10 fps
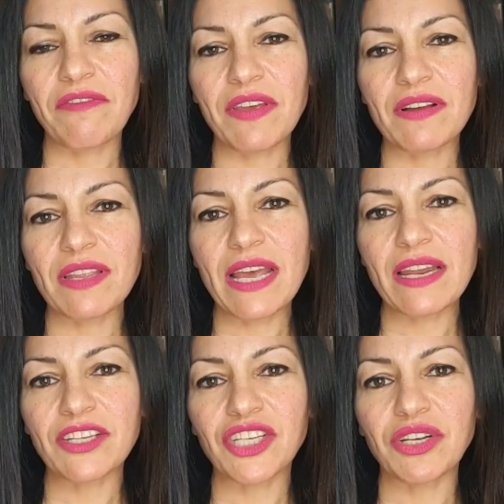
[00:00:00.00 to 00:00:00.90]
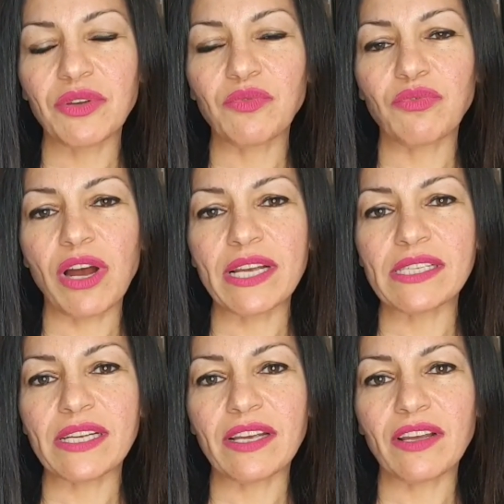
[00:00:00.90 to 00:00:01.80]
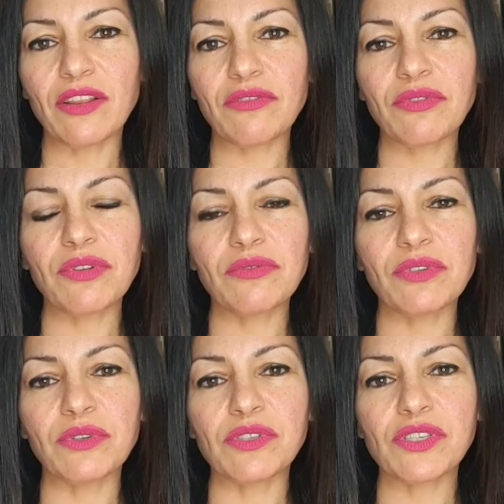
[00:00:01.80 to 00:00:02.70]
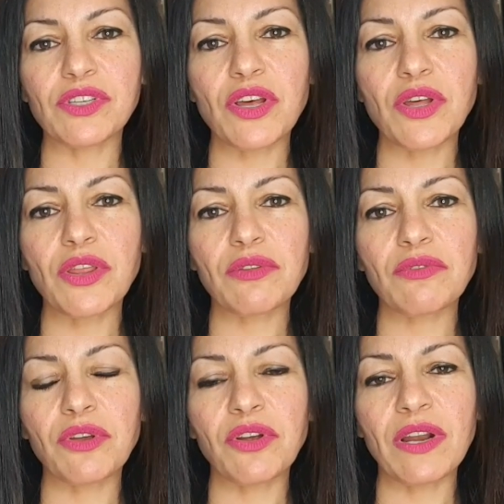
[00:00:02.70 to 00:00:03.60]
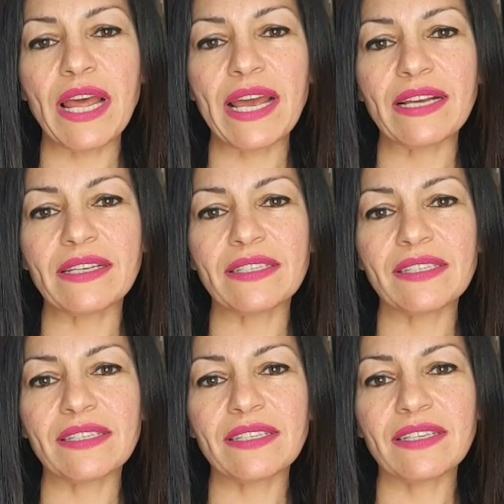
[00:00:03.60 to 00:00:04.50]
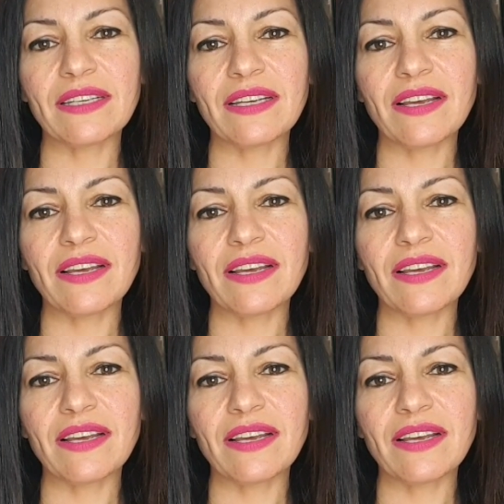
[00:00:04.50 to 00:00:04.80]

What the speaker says: feel the energy rising through the roots, through your legs.